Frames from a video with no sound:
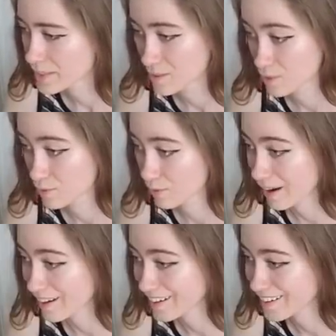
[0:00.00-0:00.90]
that sounds
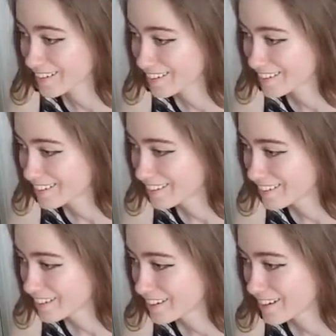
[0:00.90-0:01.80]
fire.
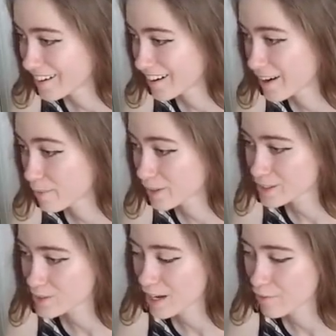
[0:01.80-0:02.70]
Um, what
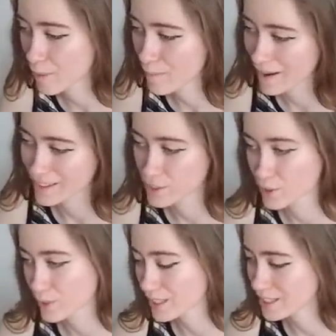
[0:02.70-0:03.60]
else do I have in my mind?
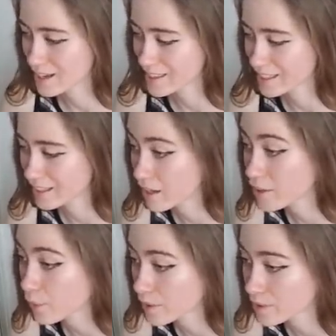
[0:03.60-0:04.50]
Truly nothing.
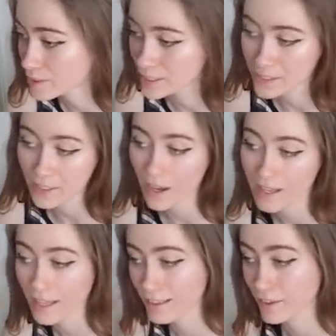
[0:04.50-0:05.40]
The Oreo cereal, I
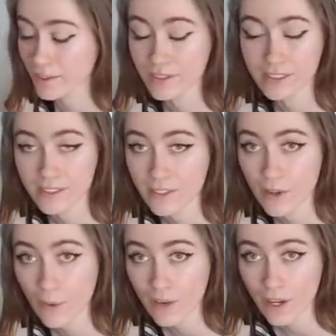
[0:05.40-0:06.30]
like the Oreo cereal.
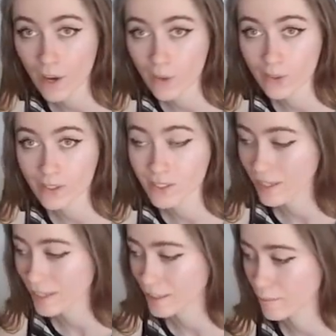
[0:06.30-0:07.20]
Oreos, I
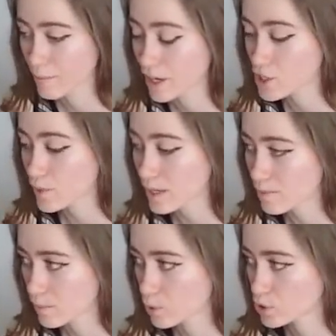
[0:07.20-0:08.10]
like them. But I do eat
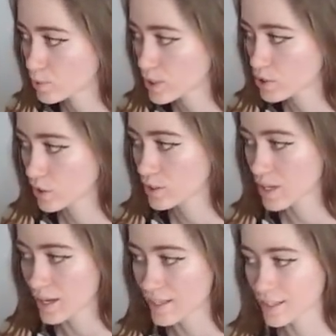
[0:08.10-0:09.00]
most sweet sugars.
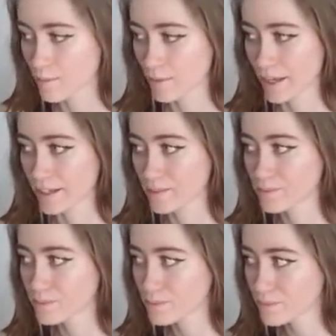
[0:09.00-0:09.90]
I eat them like,
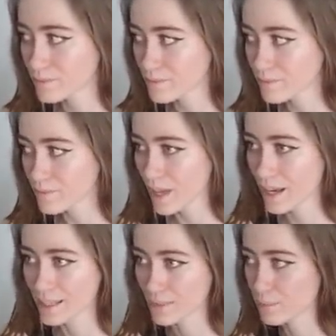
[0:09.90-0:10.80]
I
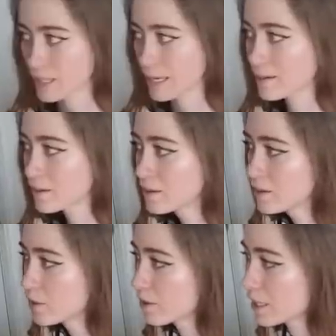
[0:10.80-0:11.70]
eat them plain.
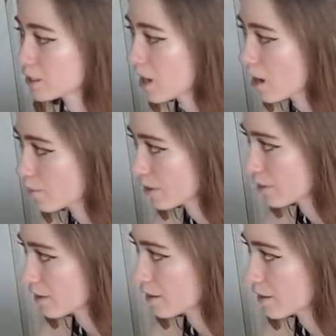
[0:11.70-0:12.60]
Or like not
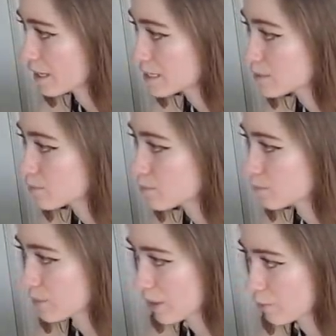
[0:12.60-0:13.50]
with, uh, I eat them
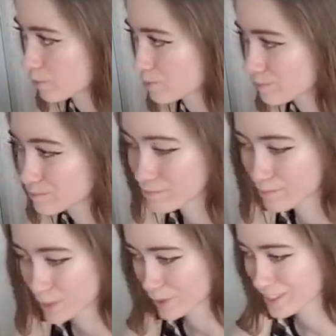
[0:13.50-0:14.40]
without
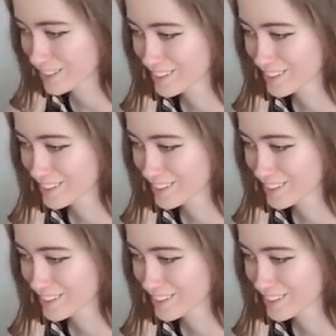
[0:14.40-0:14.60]
milk.